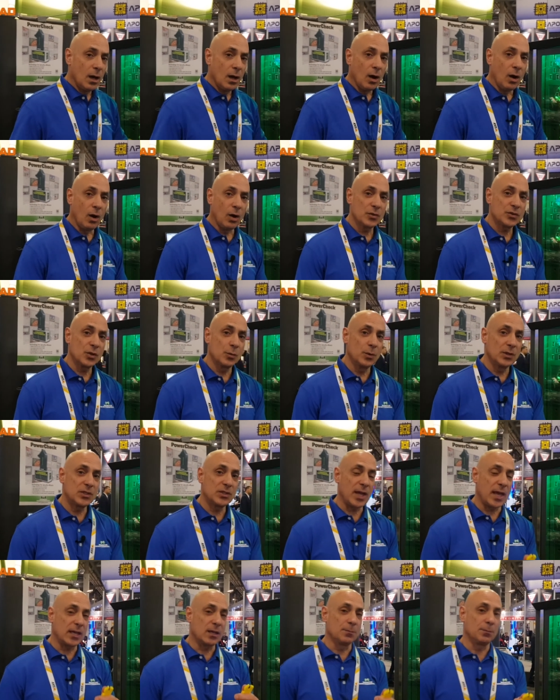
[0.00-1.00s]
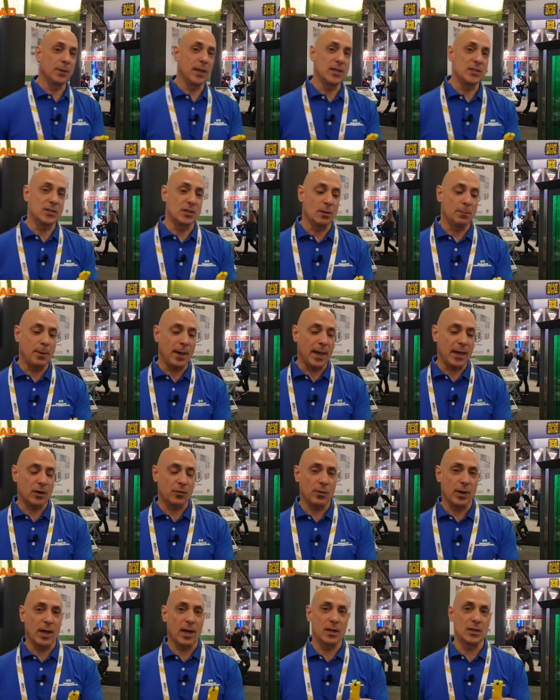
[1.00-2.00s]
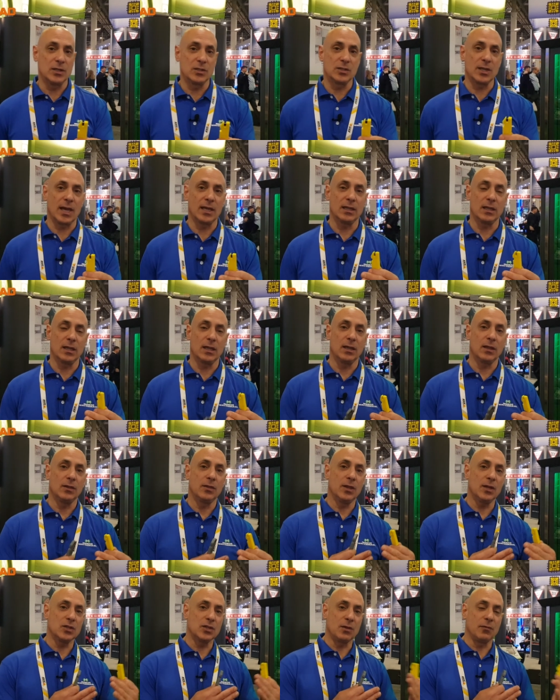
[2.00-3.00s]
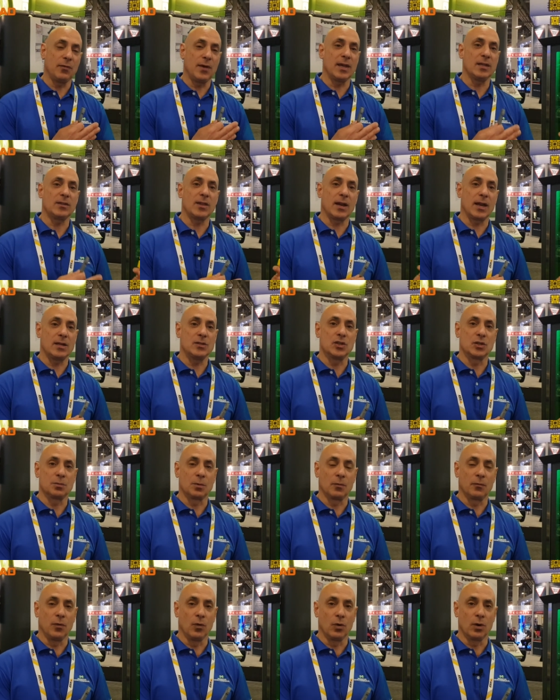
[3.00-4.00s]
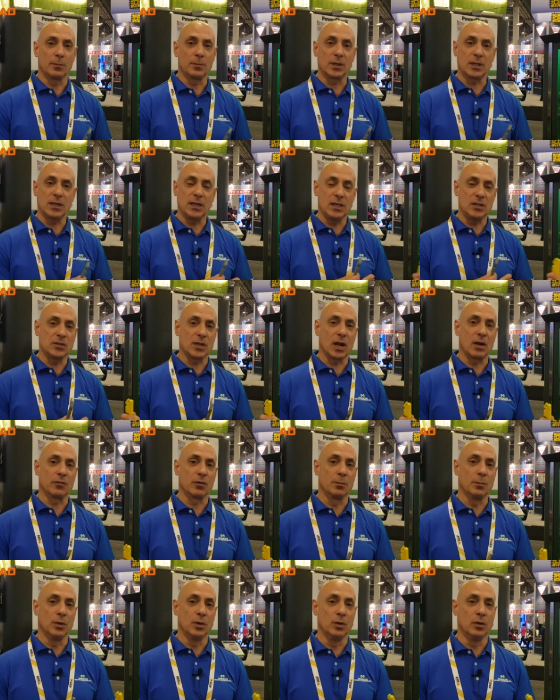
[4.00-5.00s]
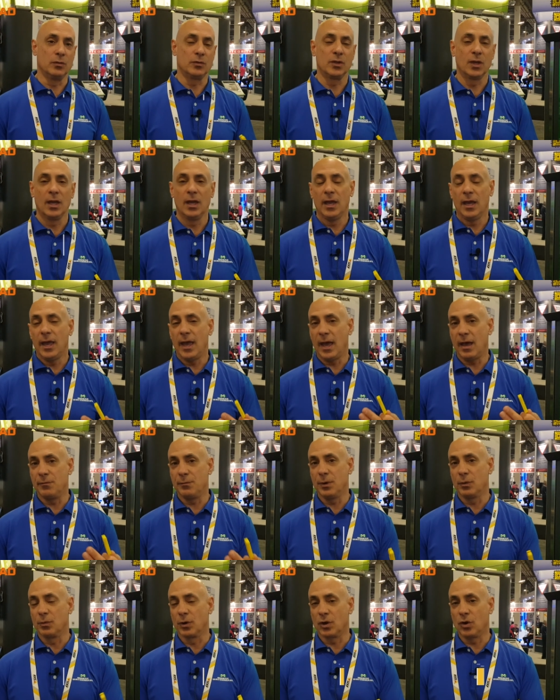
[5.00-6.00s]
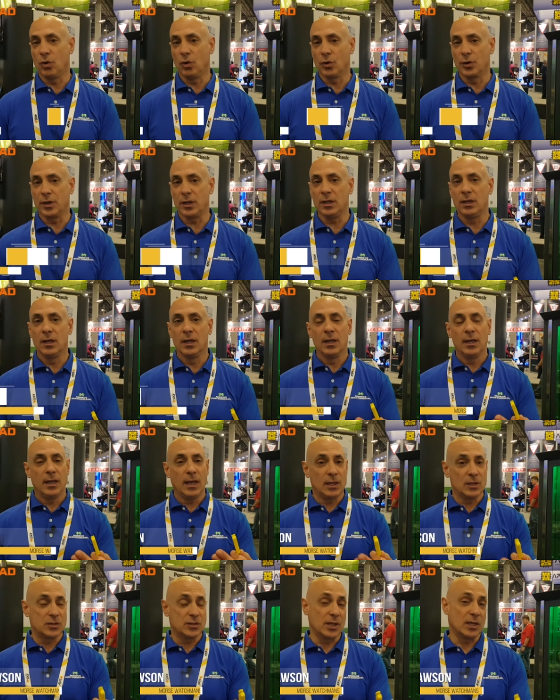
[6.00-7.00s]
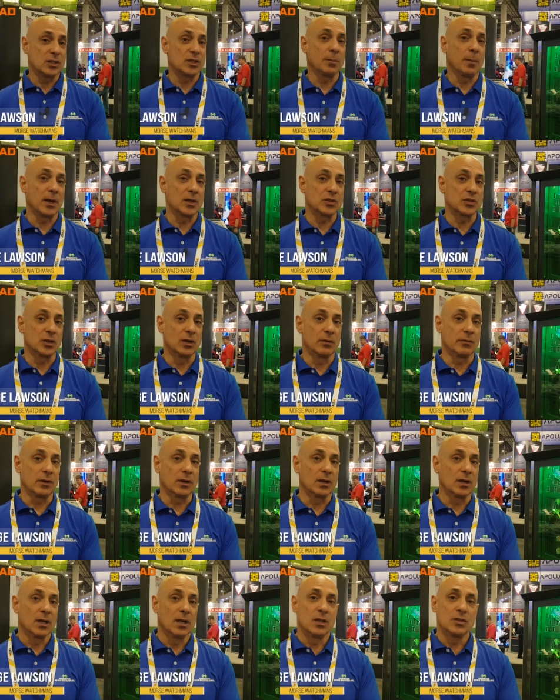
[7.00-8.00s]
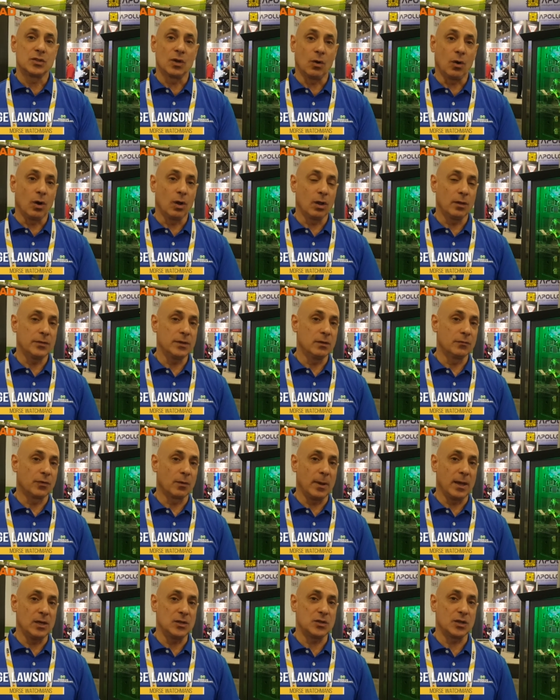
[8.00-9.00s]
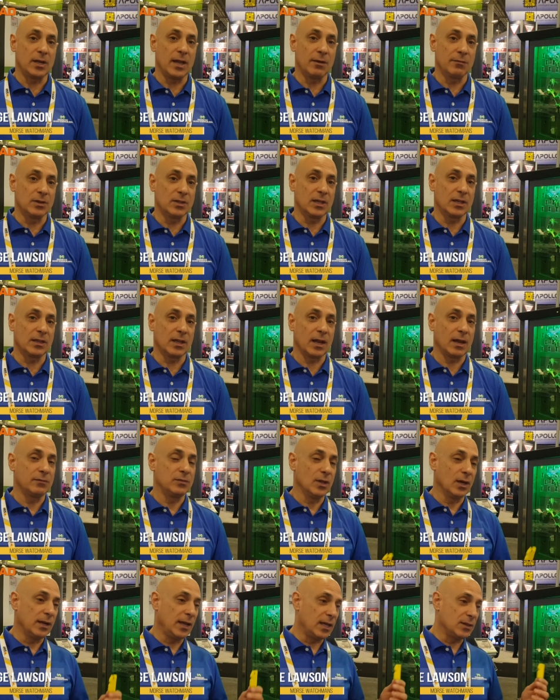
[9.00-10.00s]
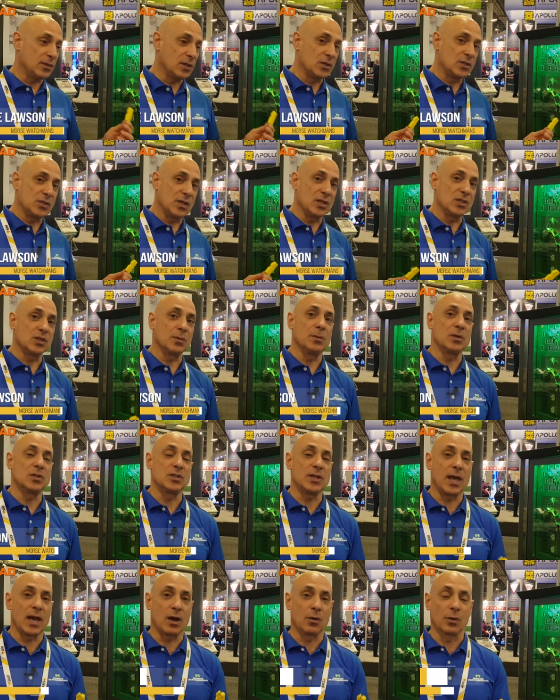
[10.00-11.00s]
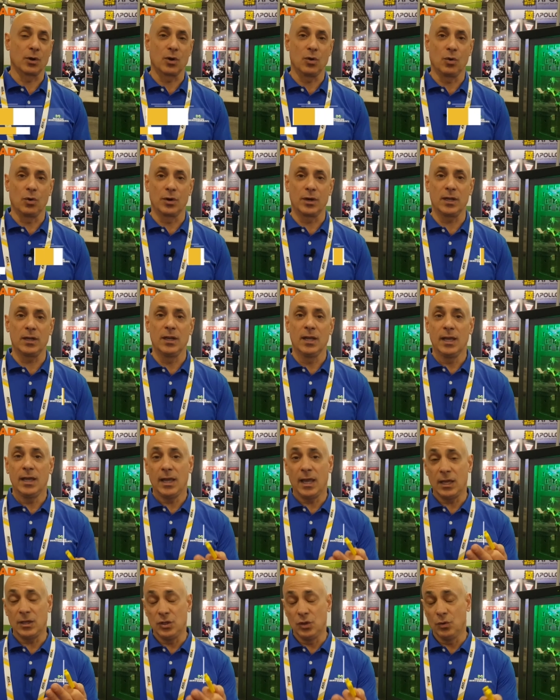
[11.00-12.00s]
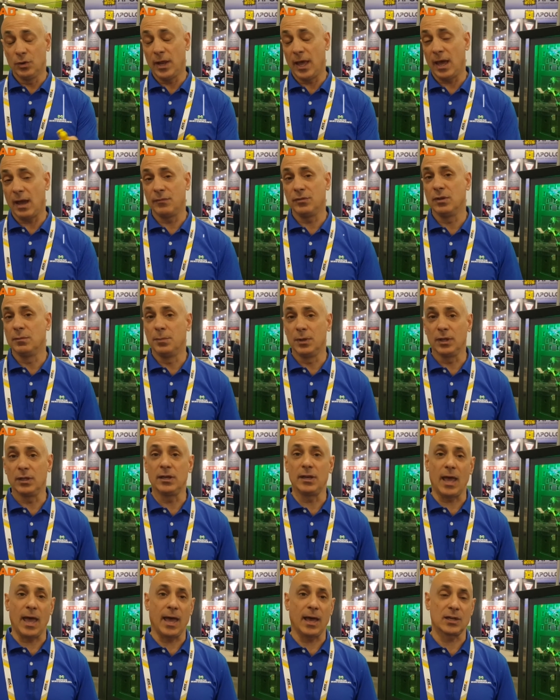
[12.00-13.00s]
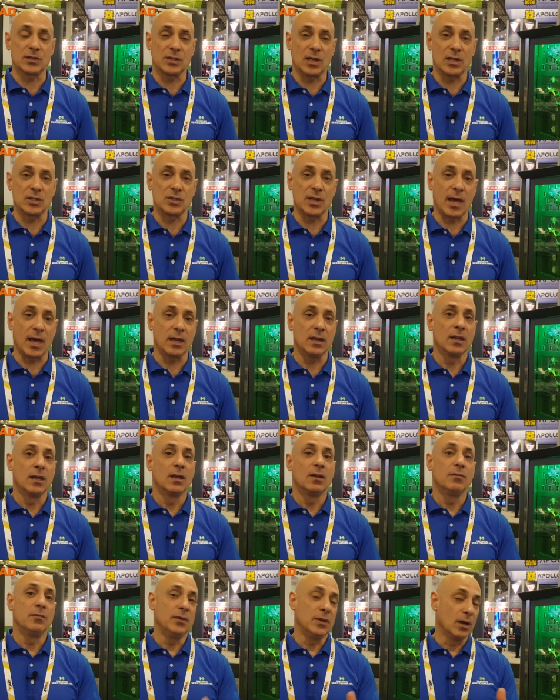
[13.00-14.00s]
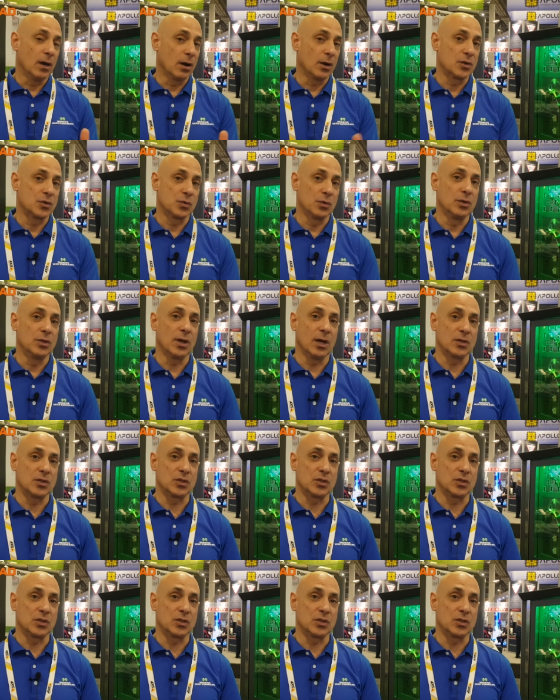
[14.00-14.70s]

Also, what's taking place in the background is that this event that I just performed, the keys that I've removed, have been recorded and sent to my server. So all the information, everything that I've done at this system is now recorded and you would have the ability to access that via our TrueTouch